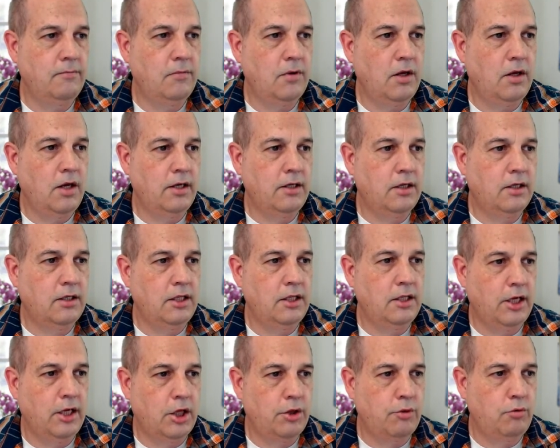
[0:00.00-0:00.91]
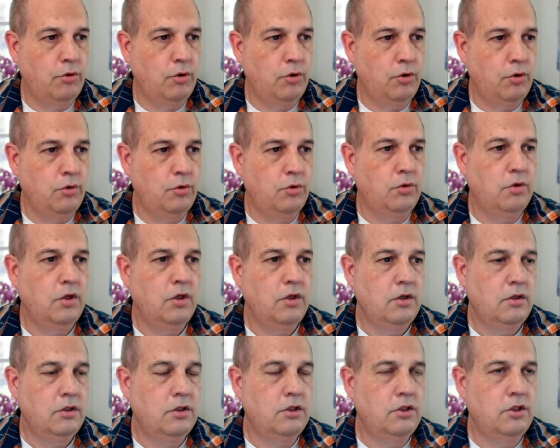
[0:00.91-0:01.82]
I could click through
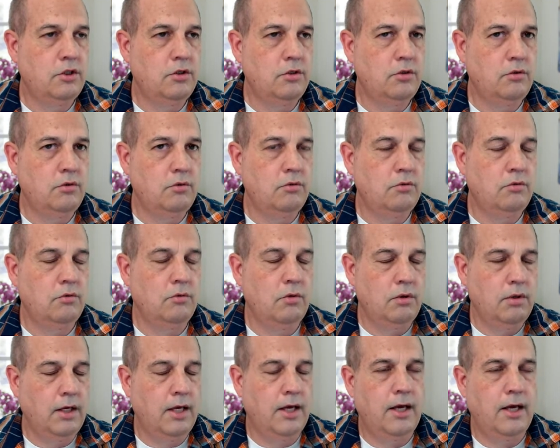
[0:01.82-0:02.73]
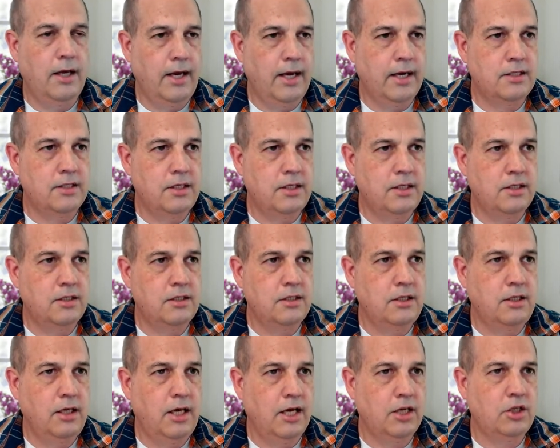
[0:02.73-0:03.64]
to access
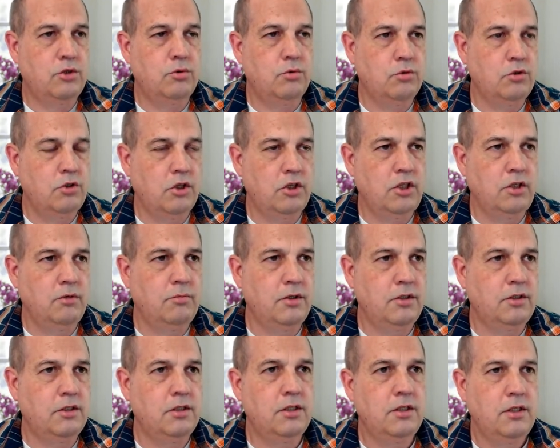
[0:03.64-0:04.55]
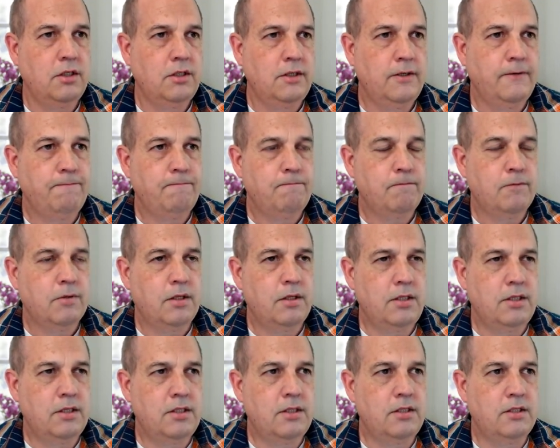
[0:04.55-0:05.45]
the actual document.
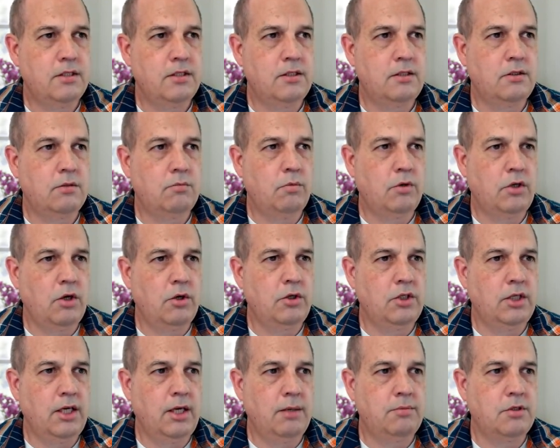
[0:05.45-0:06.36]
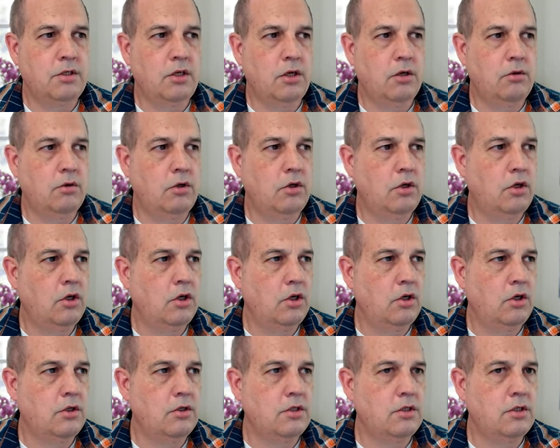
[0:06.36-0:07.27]
We're going to
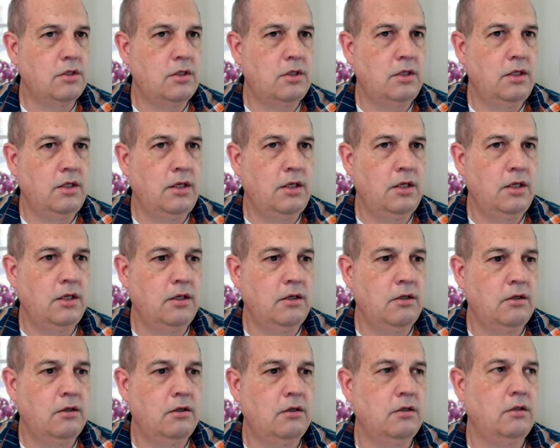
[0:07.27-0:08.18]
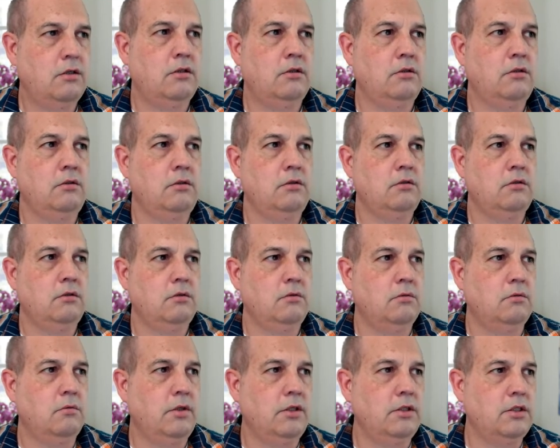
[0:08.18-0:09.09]
EBSCOhost here.
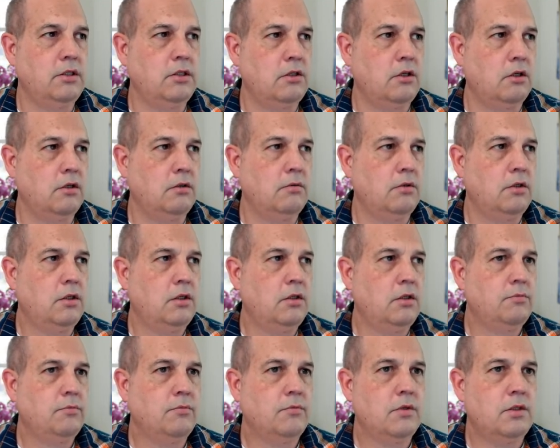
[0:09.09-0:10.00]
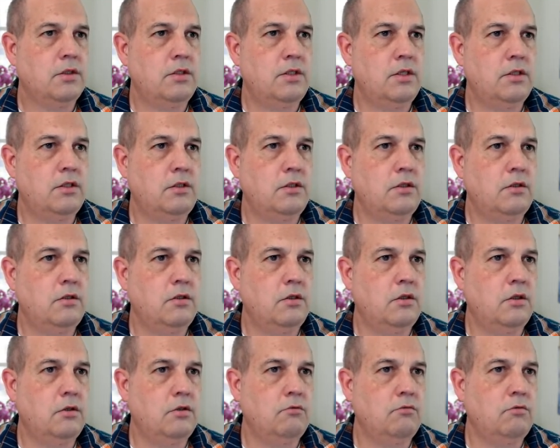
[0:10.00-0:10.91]
Ooh, where's this gone? It says
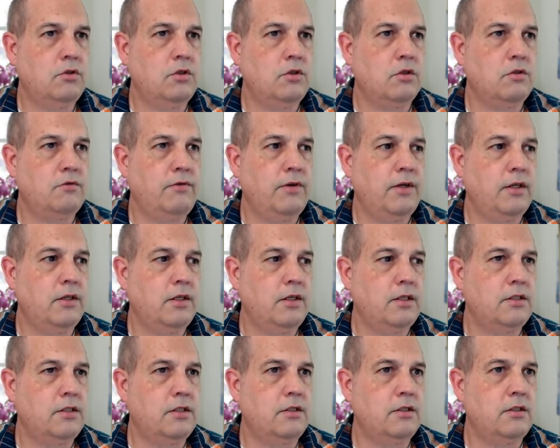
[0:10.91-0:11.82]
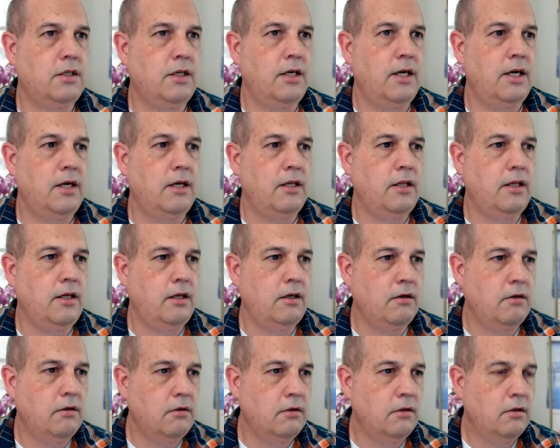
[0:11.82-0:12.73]
no results found. Let's get out of there.
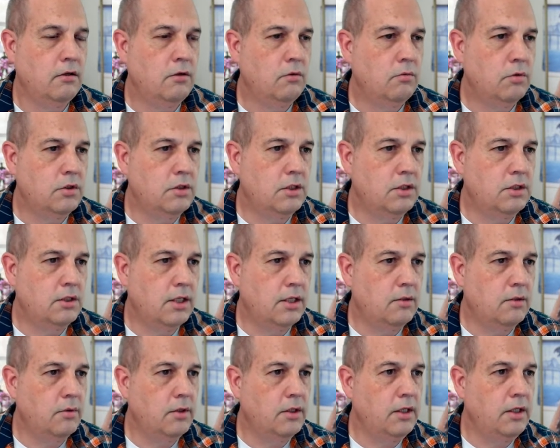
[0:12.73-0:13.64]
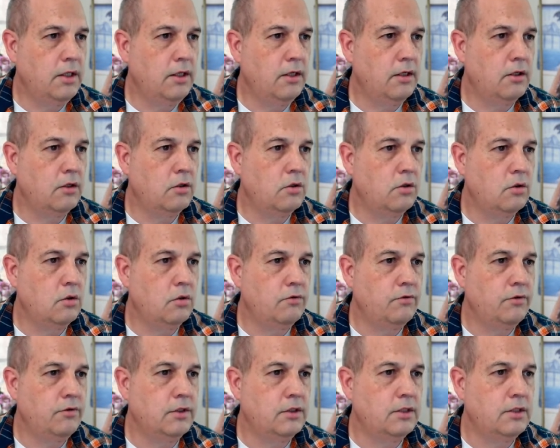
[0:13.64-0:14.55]
What's this other one here?
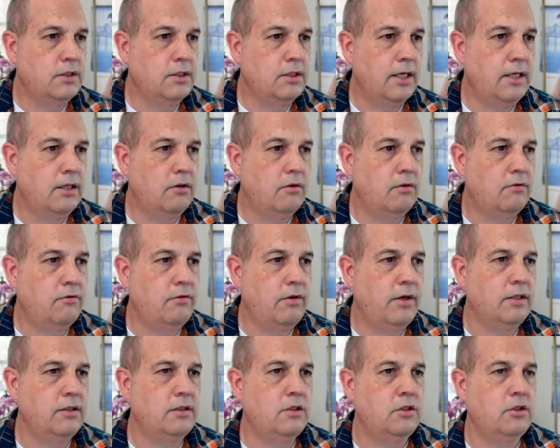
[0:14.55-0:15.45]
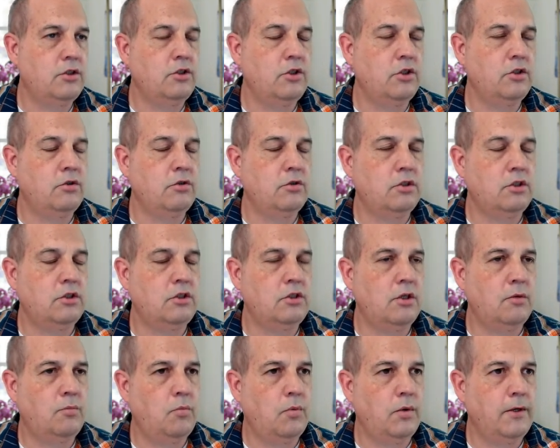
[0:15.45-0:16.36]
Caulfield, Taylor and Francis Journals, the
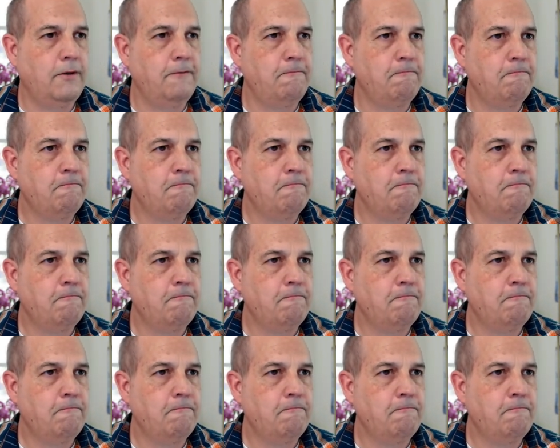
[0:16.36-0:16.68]
top one.